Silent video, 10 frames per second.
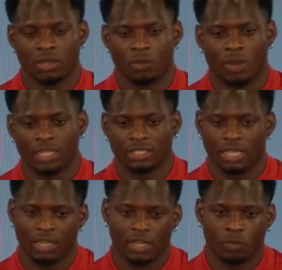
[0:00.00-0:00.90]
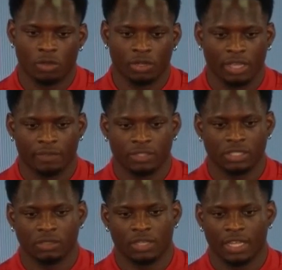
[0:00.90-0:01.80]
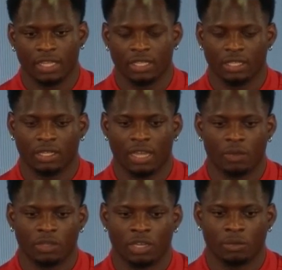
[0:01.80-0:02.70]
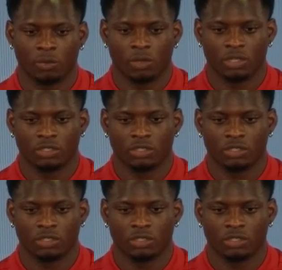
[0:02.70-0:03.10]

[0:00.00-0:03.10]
watching how they work every single day and how we come to work.